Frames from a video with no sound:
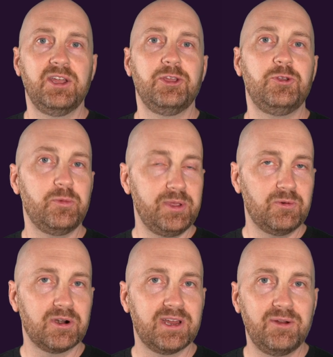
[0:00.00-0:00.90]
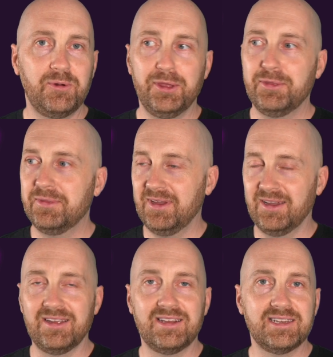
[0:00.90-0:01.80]
you'll be working with
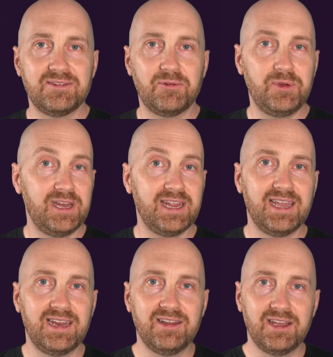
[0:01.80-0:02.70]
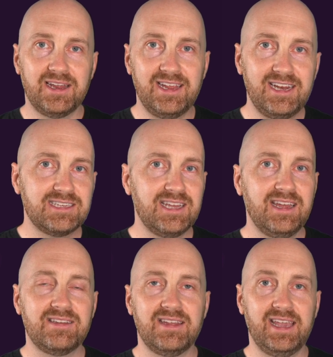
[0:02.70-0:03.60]
uh, reading in a data
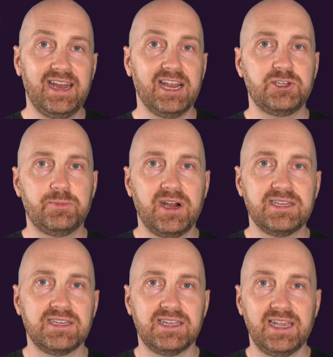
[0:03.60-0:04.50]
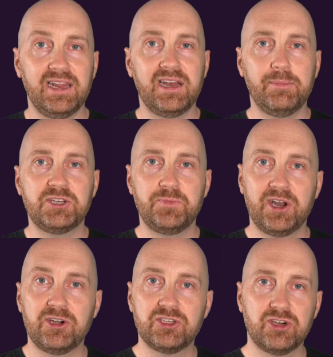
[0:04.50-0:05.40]
set and actually processing it in a much
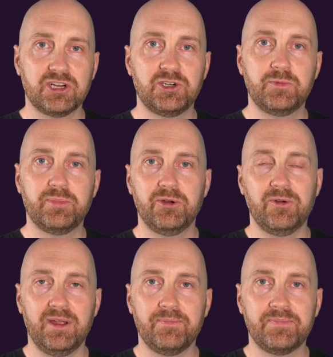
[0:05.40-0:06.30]
better structured program.